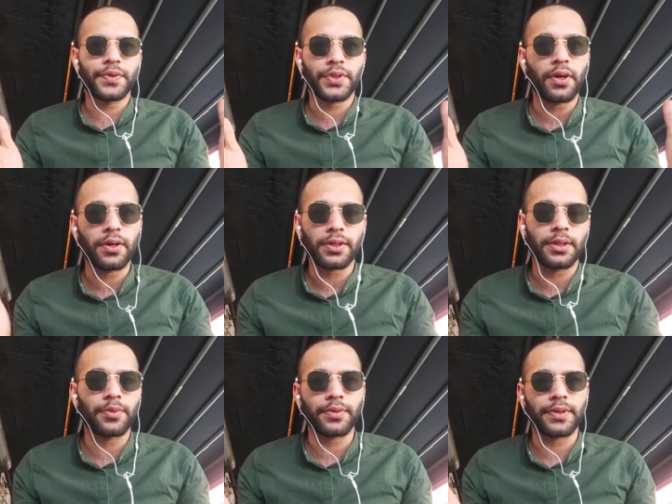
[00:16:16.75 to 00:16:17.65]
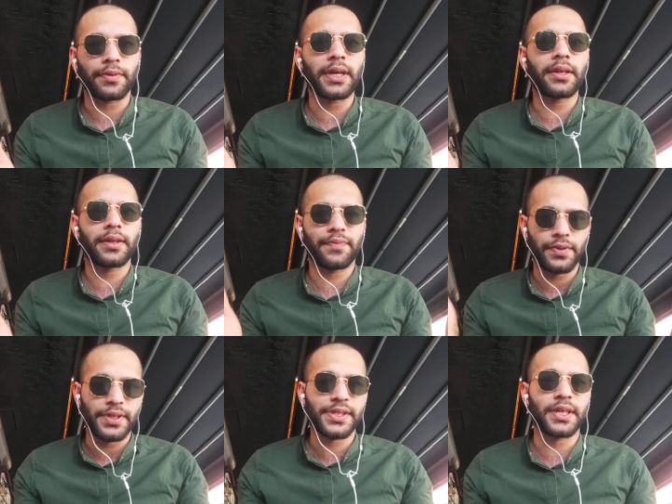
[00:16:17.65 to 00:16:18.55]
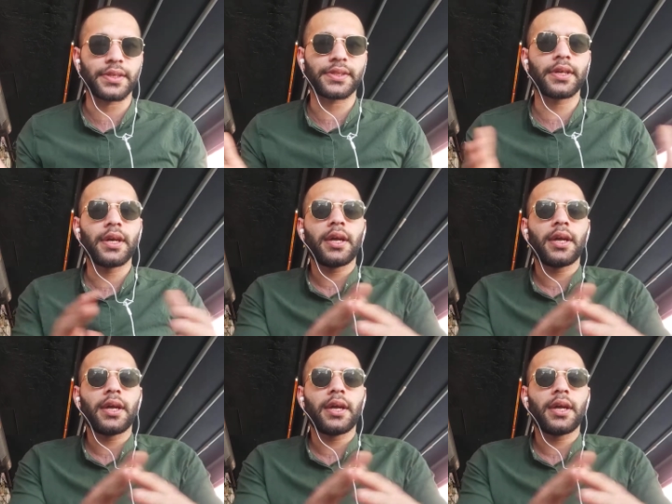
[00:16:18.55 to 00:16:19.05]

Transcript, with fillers: talk about it, right? If you discuss.